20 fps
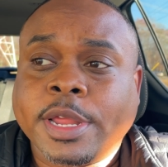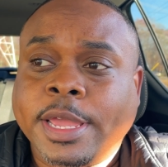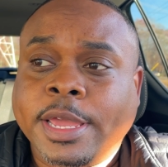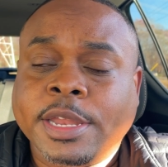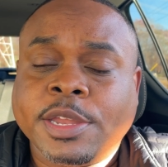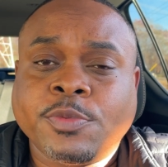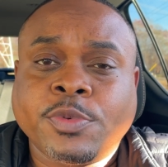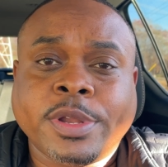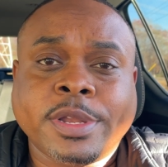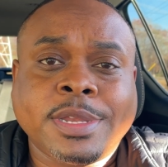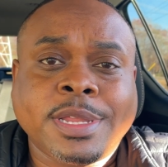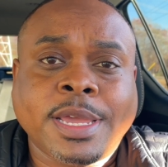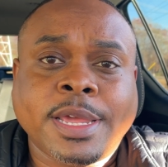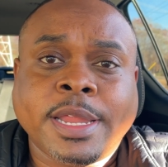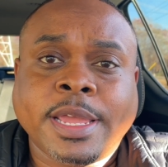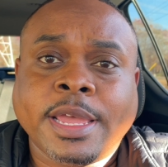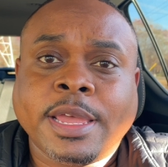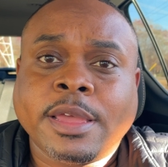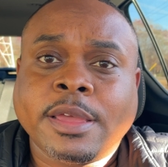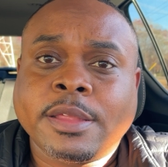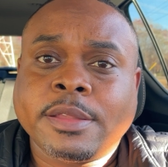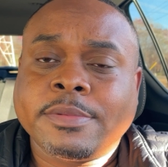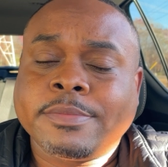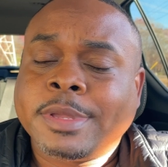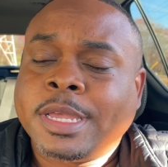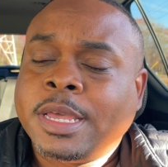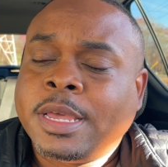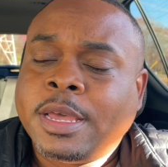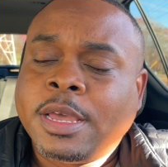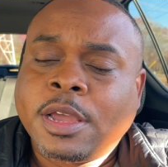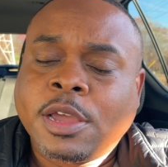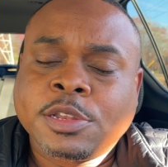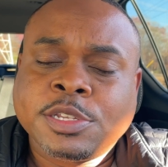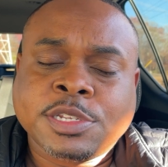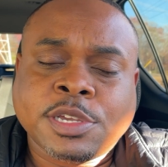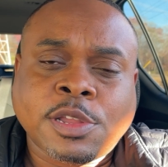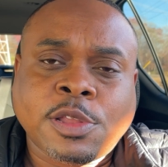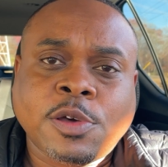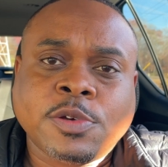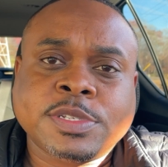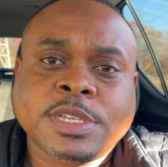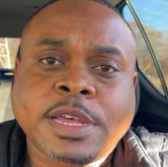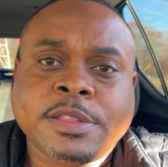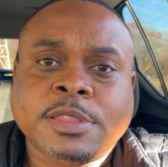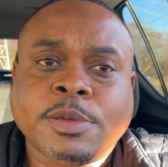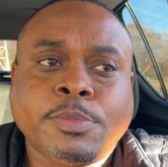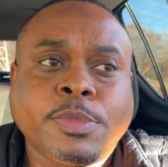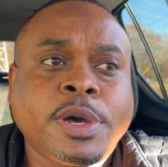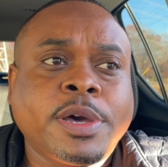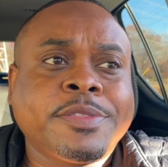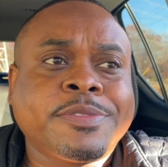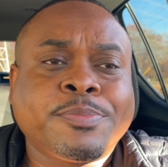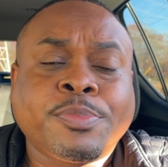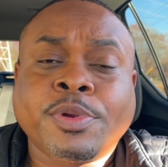ended with a deadhead to close out the month.